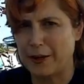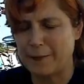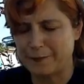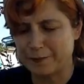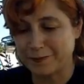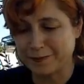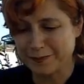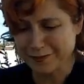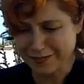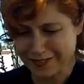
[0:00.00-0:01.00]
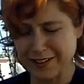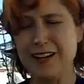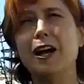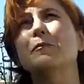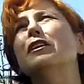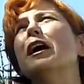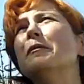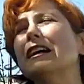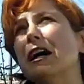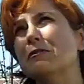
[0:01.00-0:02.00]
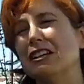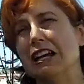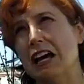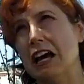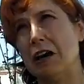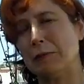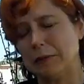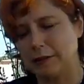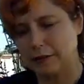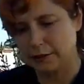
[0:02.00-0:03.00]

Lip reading: him. "I'm coming up to help!"